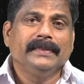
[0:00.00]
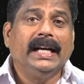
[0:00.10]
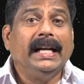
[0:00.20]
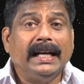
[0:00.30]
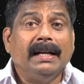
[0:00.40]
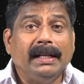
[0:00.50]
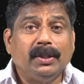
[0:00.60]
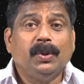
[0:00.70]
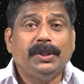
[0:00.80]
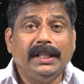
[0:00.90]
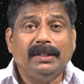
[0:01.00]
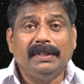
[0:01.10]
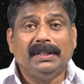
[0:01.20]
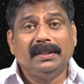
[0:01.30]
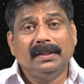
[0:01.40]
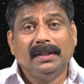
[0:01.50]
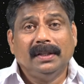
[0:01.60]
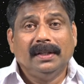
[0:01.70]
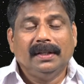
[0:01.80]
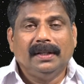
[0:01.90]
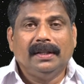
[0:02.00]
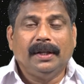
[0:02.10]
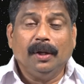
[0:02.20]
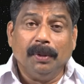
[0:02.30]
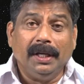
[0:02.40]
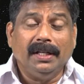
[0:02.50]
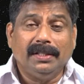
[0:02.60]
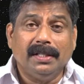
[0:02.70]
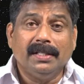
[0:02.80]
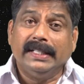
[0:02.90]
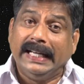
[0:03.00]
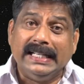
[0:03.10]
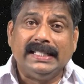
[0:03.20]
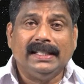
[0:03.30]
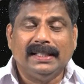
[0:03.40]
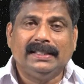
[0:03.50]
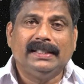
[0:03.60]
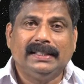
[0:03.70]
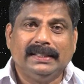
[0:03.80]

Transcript: and can associate with humiliations, insult,